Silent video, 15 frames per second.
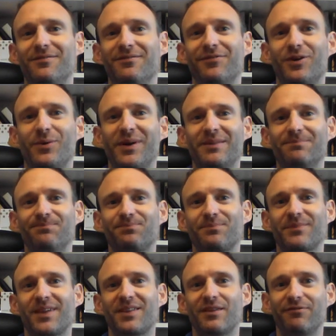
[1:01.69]
following
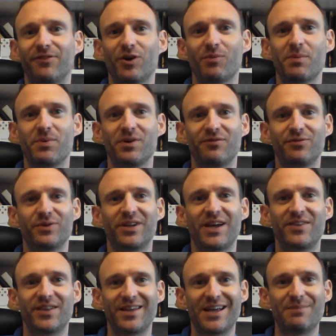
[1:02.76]
the film A Beautiful Day
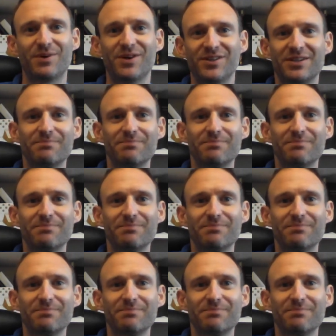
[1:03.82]
in the Neighborhood